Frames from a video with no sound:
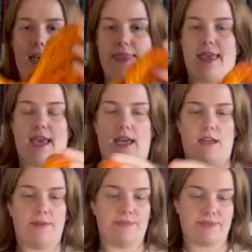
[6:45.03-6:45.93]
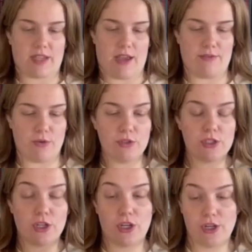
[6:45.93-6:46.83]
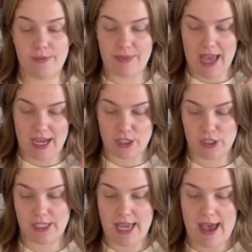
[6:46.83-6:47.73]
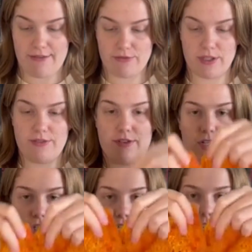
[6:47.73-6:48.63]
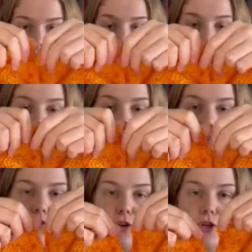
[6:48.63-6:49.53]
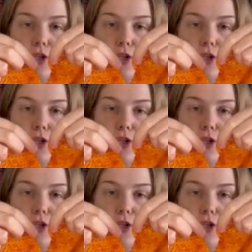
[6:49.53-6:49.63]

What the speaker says: And then I've also actually haven't really finished it. I've got to